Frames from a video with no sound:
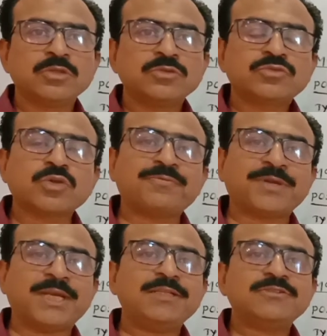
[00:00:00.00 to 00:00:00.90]
So
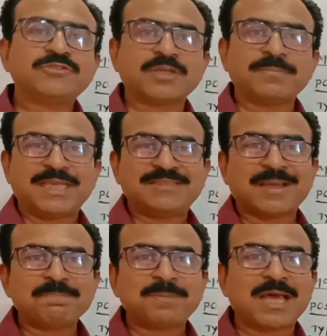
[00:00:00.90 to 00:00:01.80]
friend, some
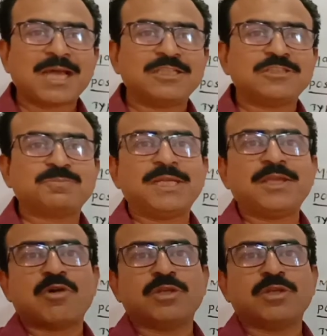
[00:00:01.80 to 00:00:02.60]
example are displayed